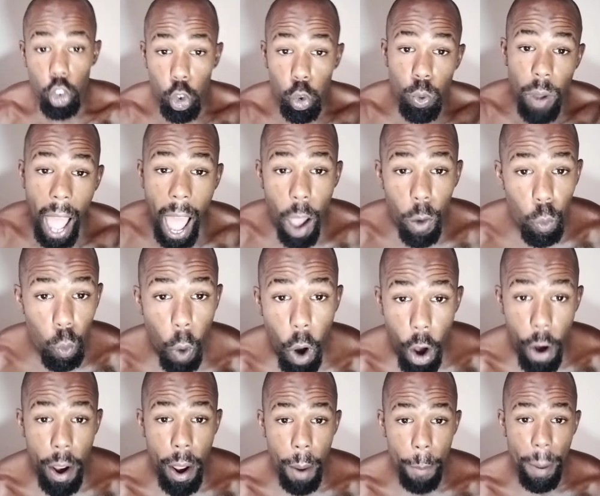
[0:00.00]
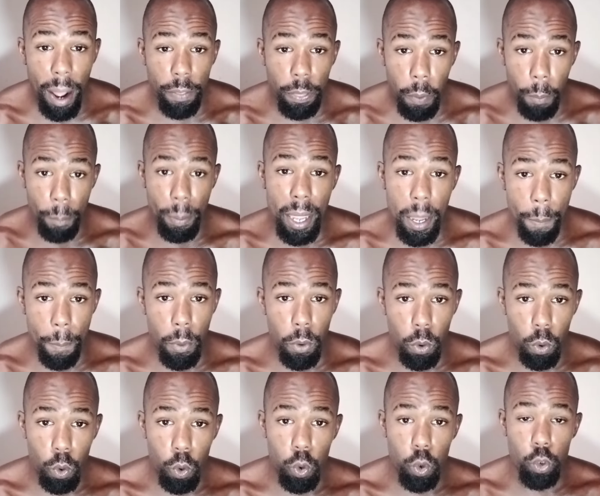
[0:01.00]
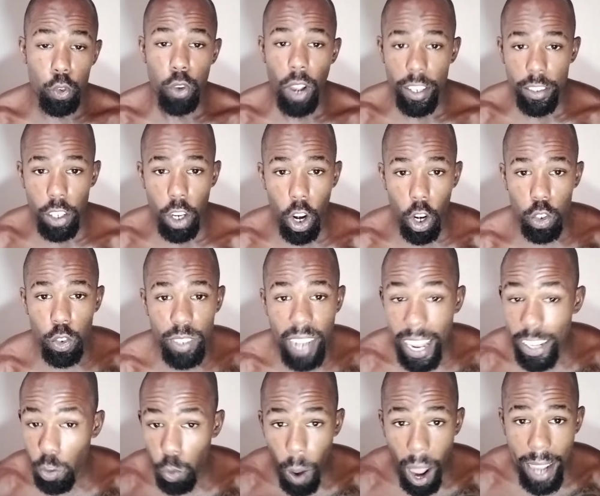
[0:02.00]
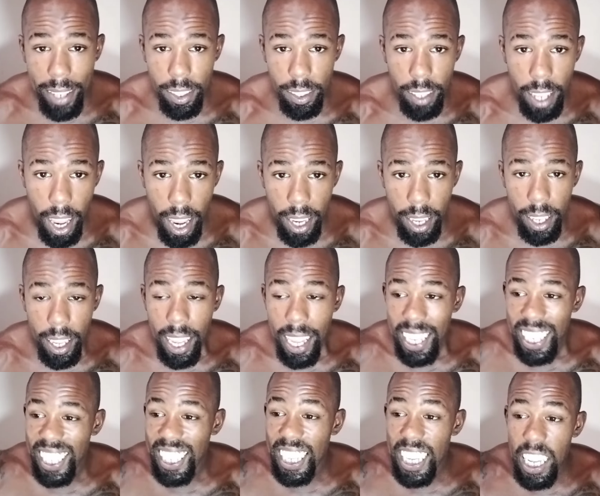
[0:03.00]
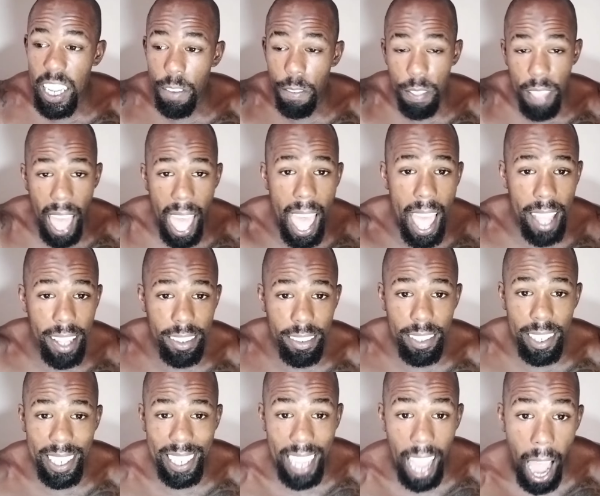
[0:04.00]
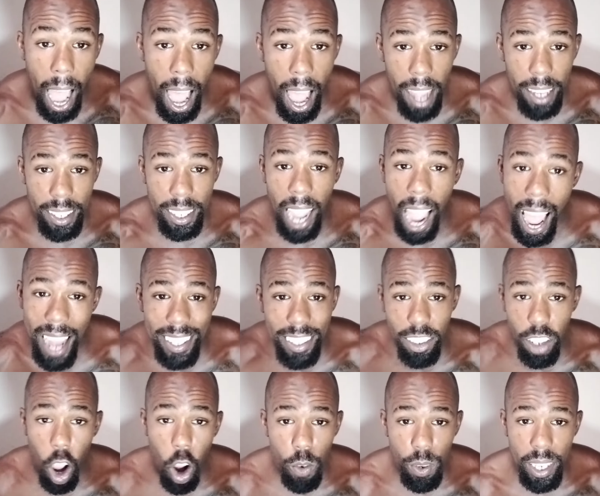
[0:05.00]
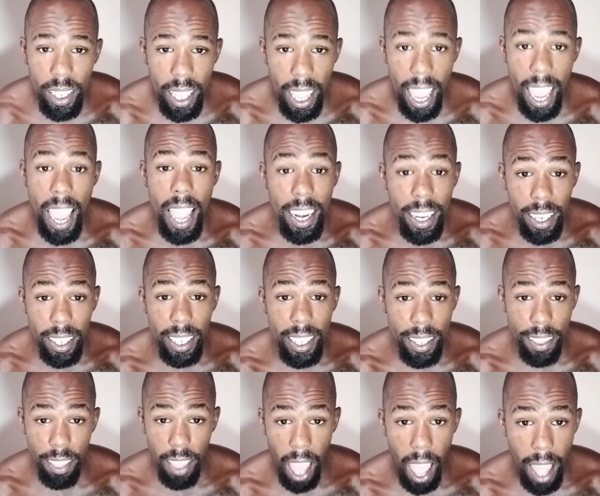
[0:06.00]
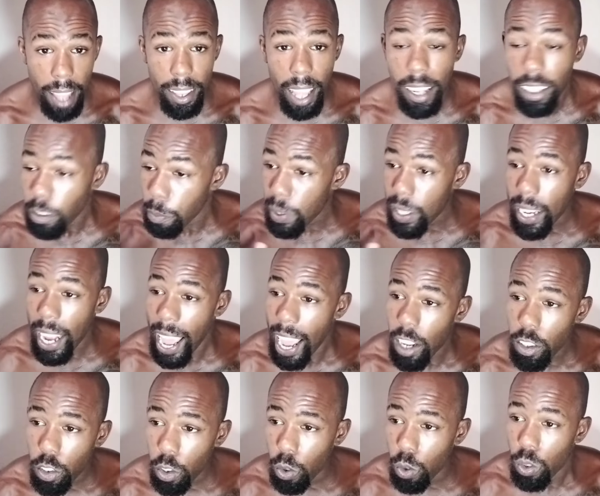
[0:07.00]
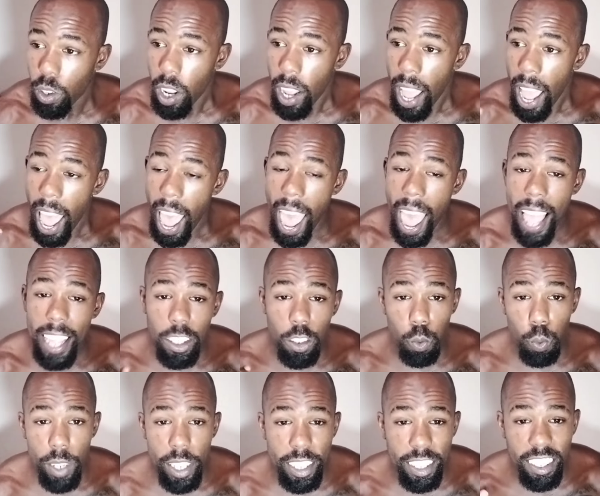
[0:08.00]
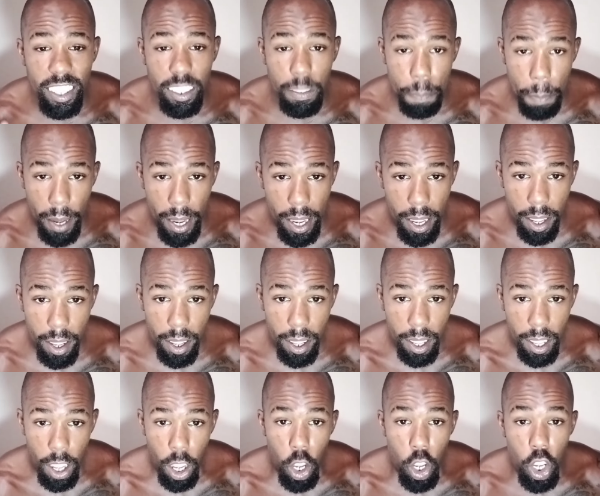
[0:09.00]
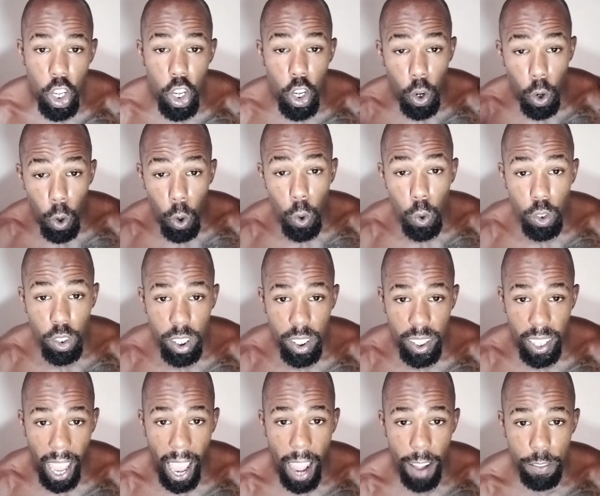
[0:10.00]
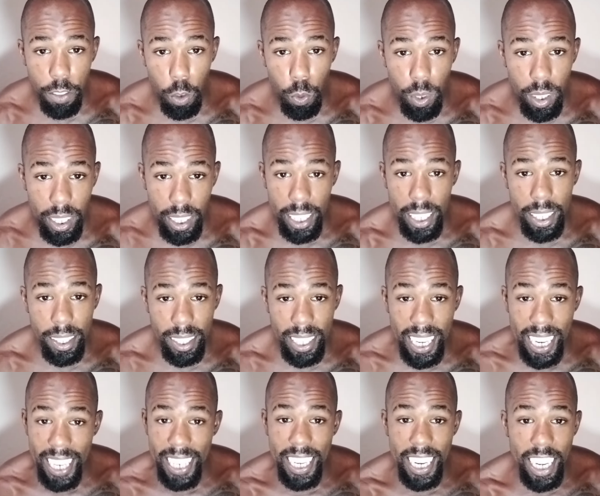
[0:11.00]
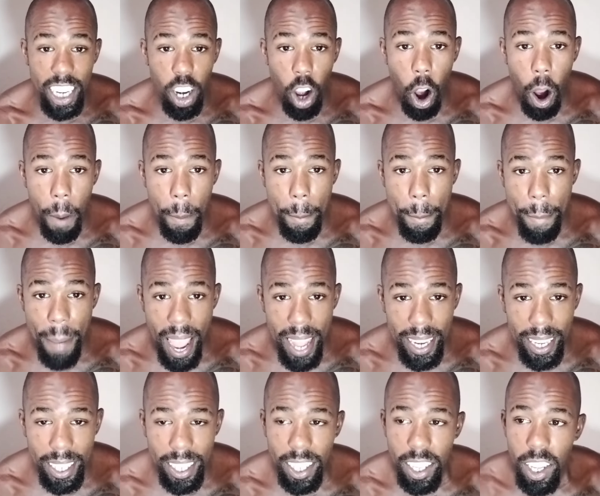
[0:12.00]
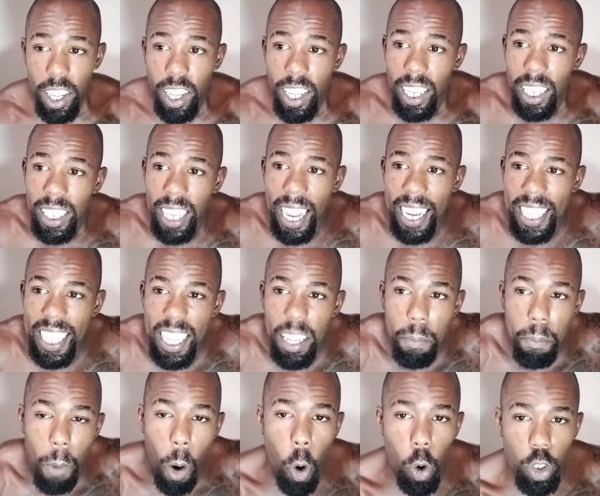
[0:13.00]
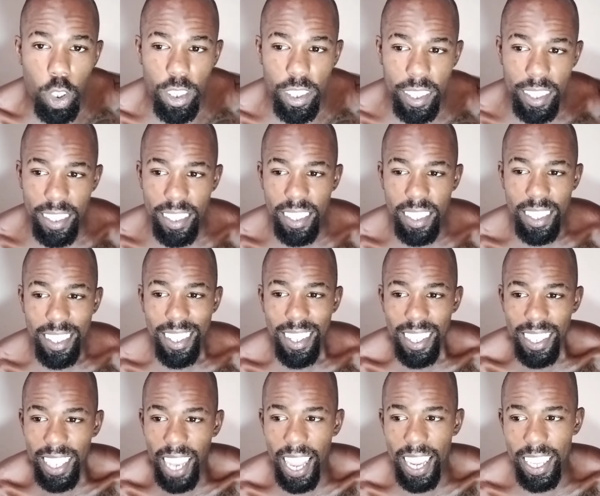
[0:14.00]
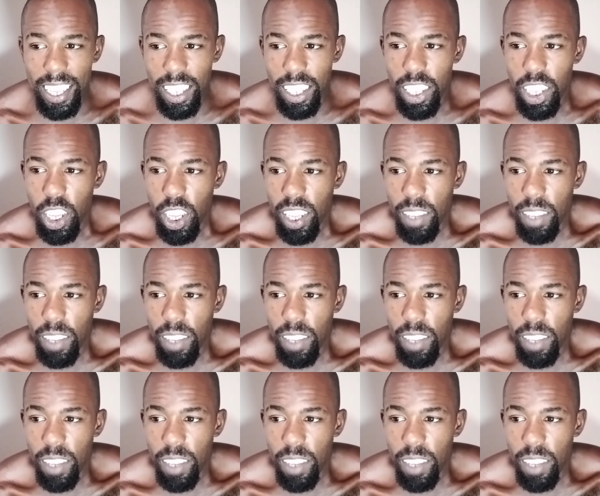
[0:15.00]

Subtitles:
Do not worry about the people who tried to hurt you. That's why I say leave that to God. God is already handling that. That is being handled as we speak. You just have to release any karmatic, like emotions, like